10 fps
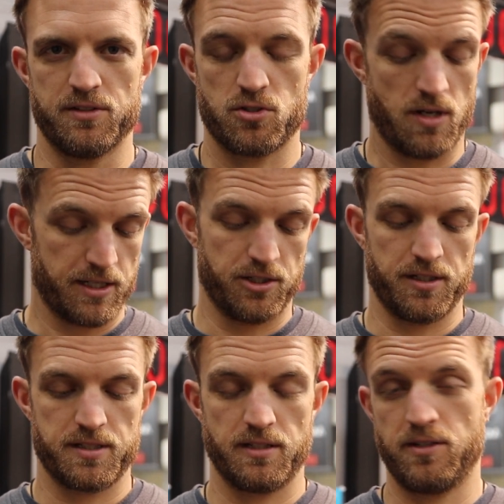So I
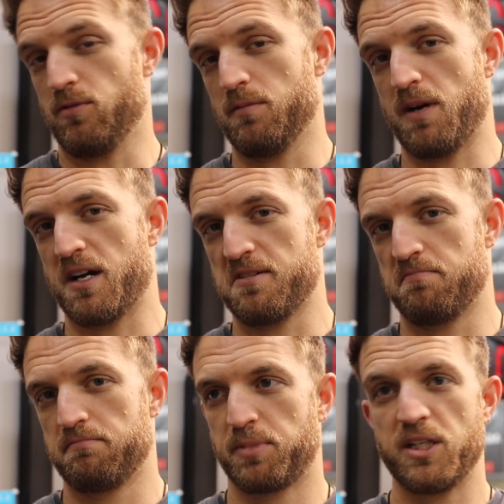couldn't tell you what my
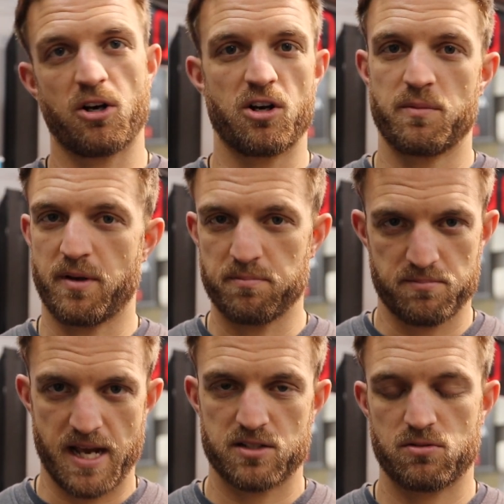PR on my
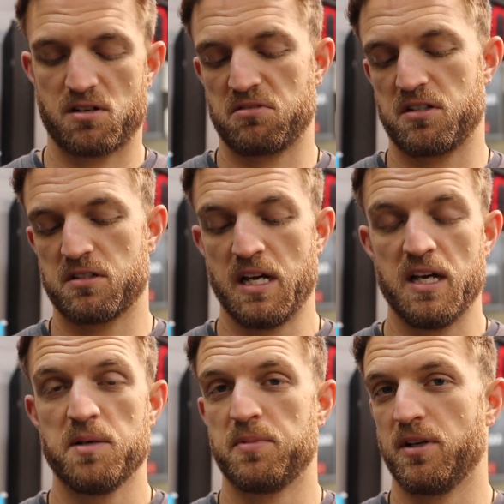back squat was,
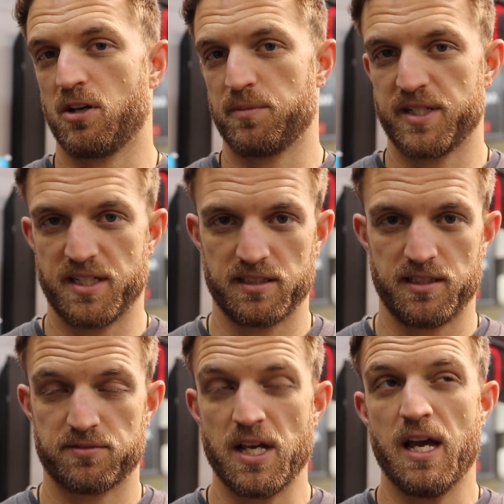PR on my
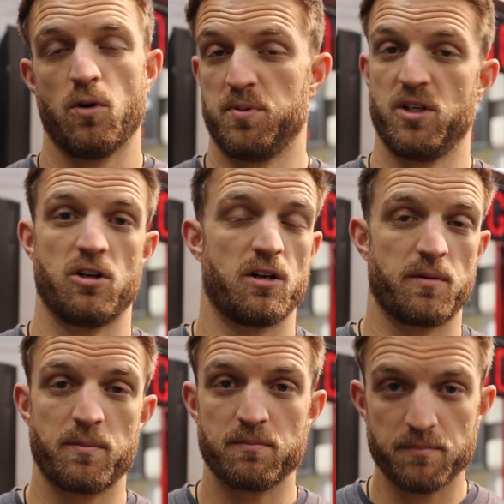deadlift, or PR on
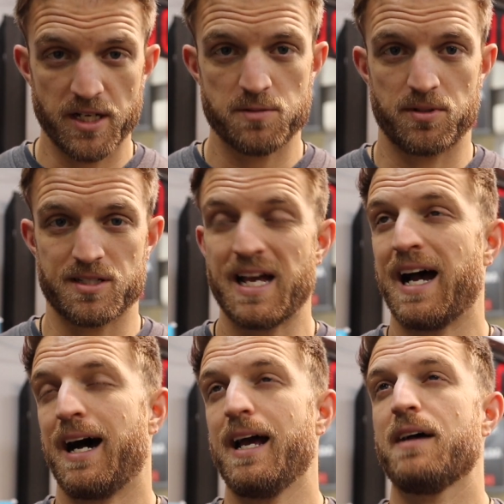my bench press.
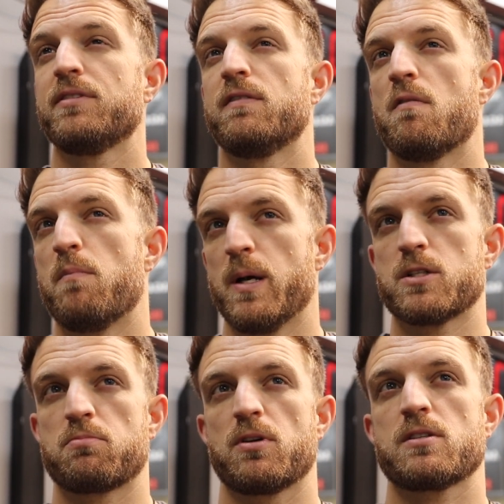I haven't even
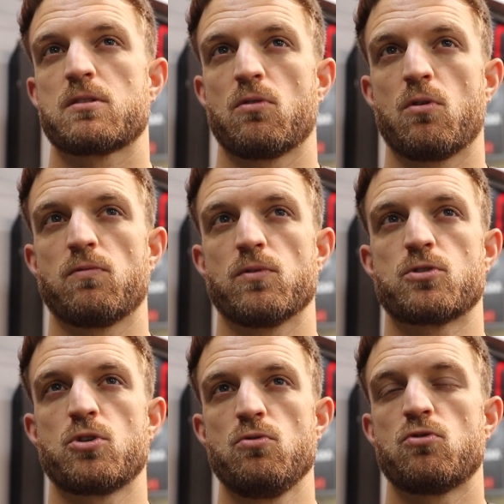bench pressed over
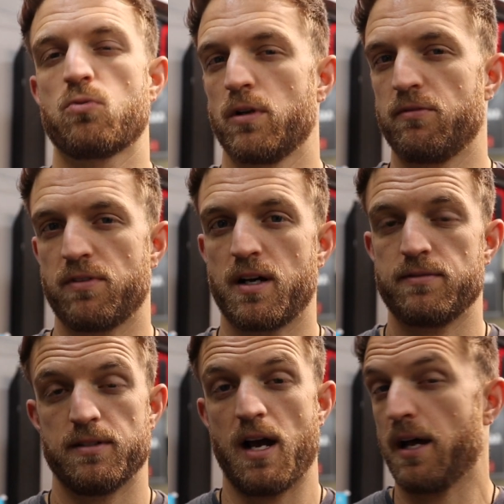225
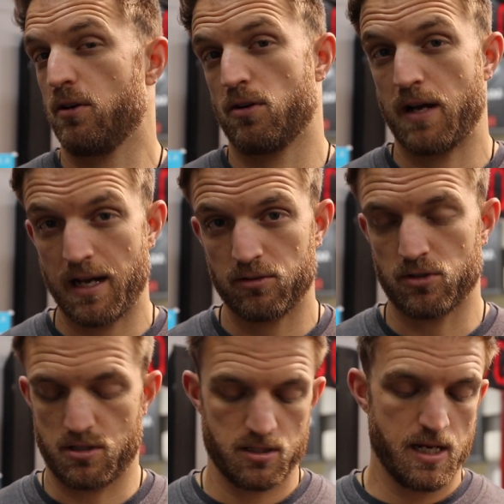in I don't know how
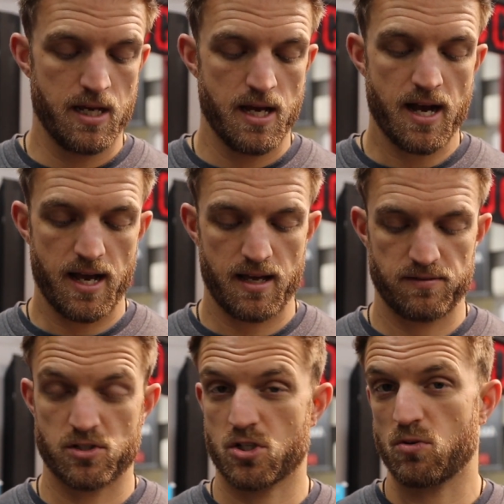long. I
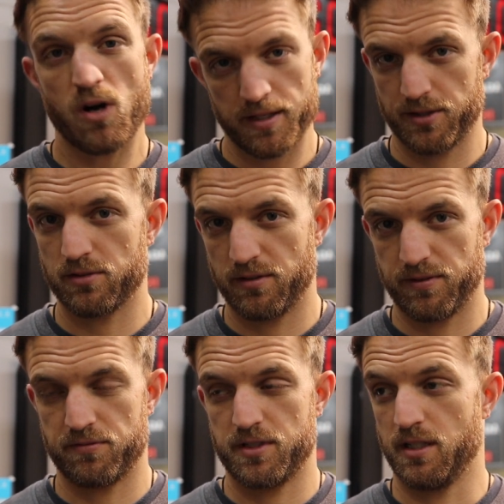haven't squatted
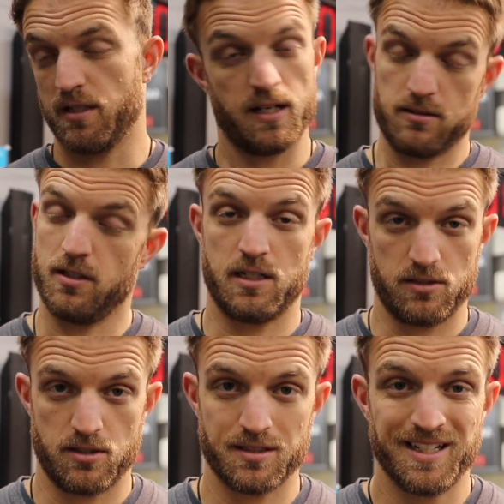315 in I don't know how
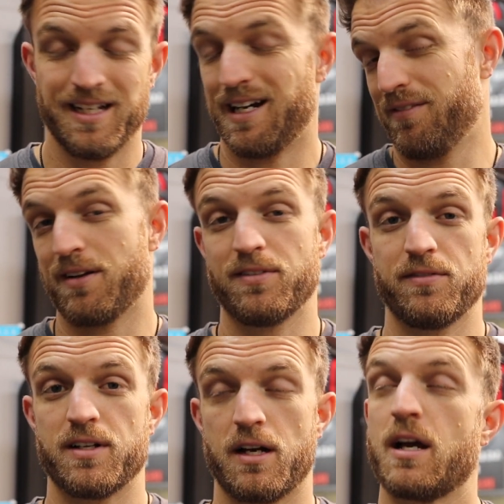long. I
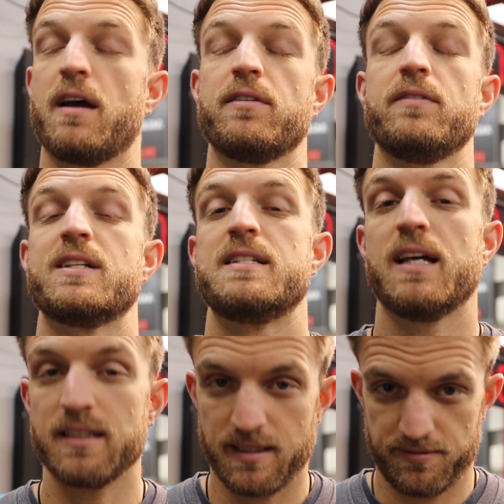haven't even
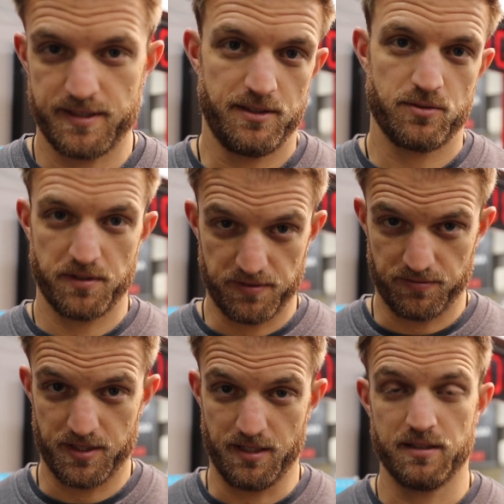deadlifted
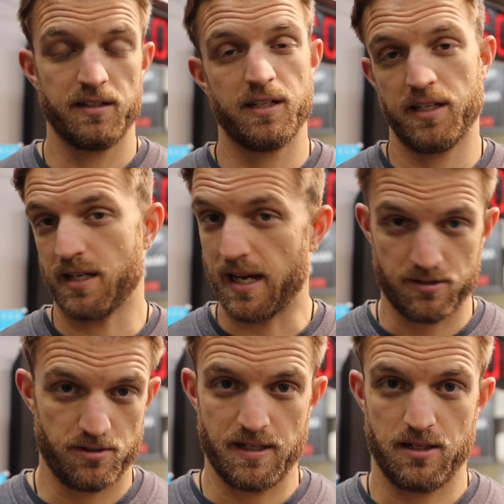315 in I
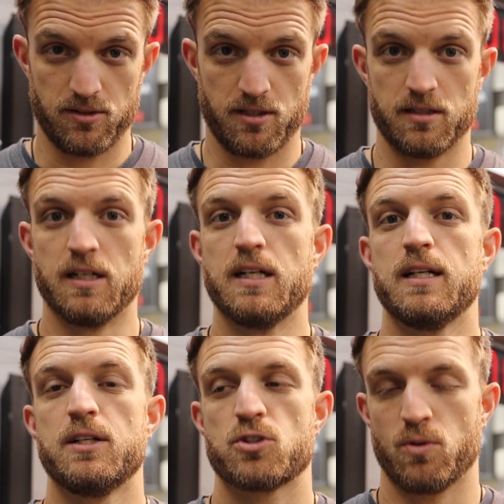don't know how long.
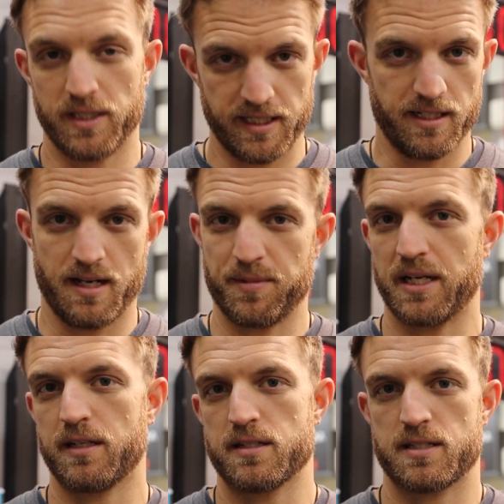So again, I'm not
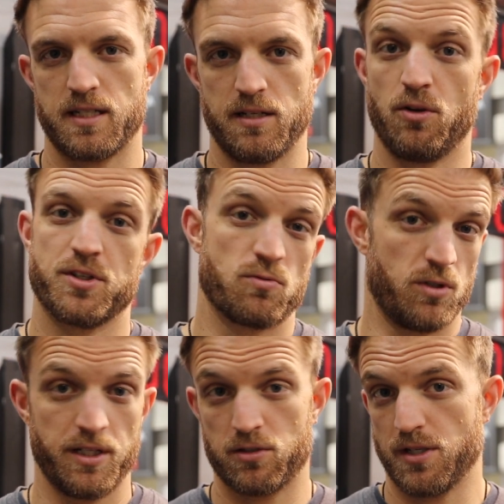gonna say, oh, this will
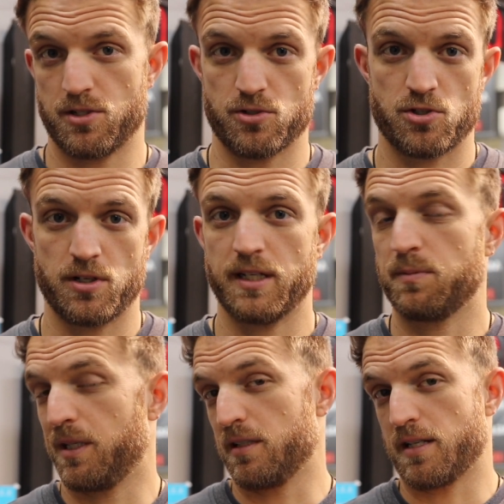increase your
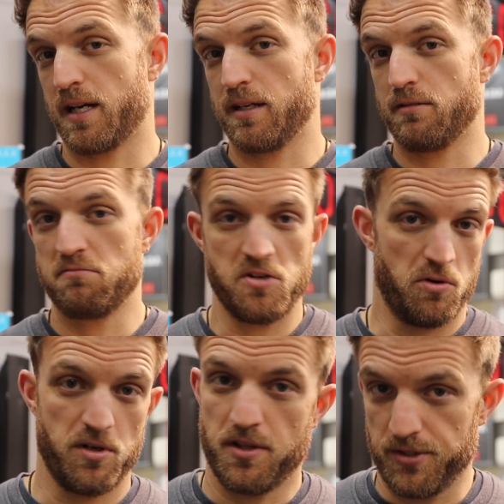strength, because I
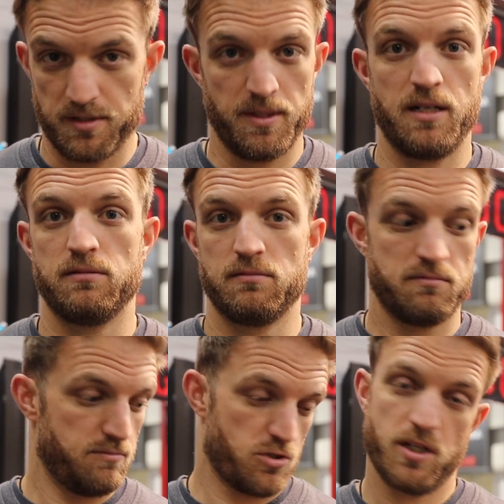know nothing about
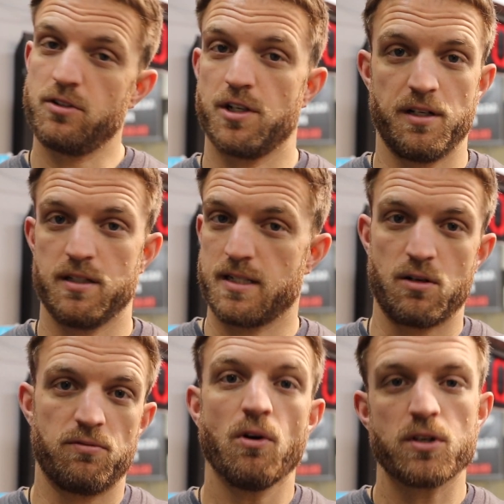strength training, because I
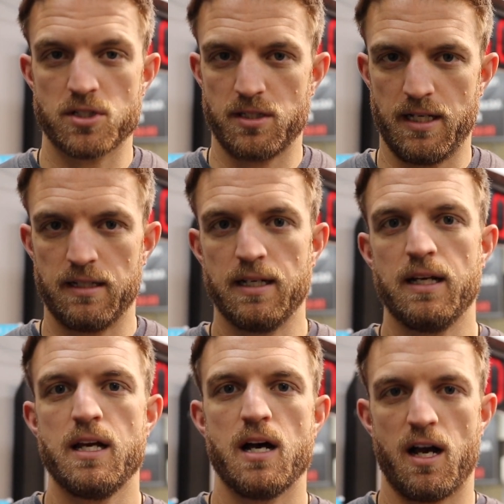don't focus on that.
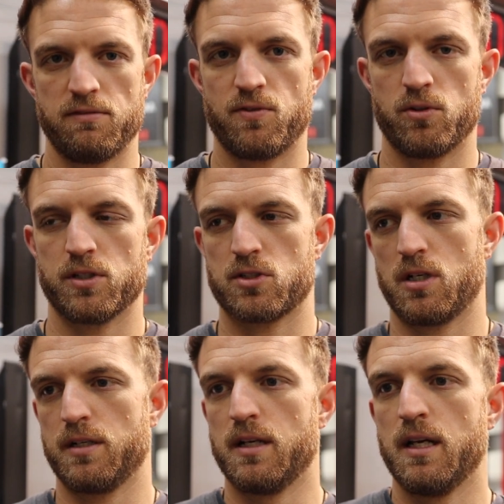I focus
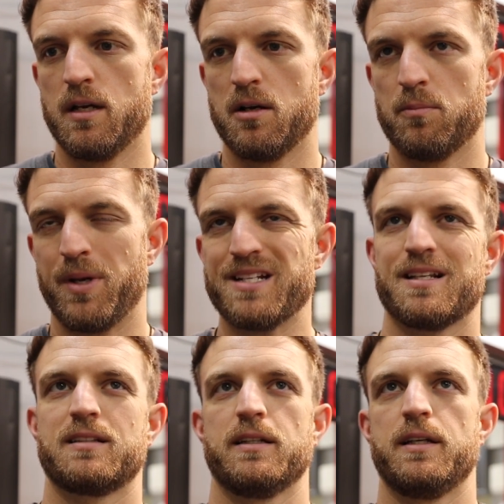on
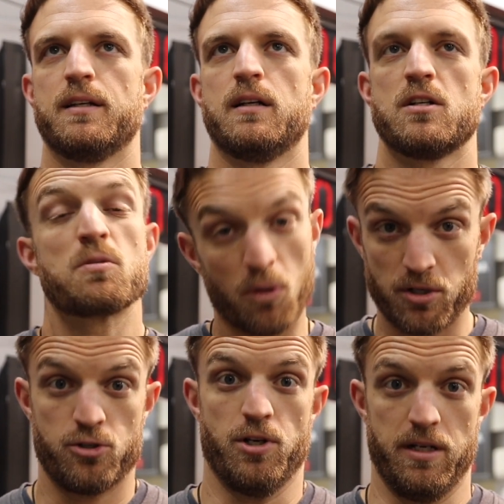basically
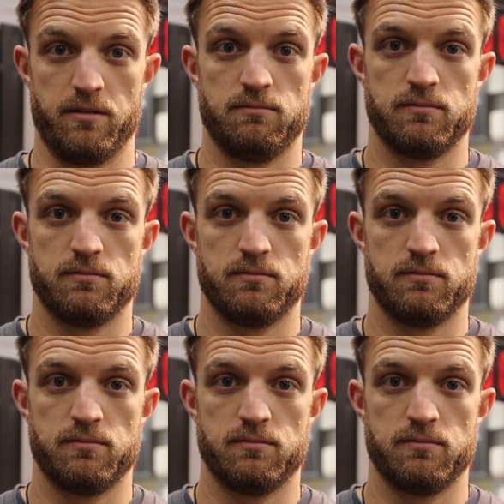Spartan training.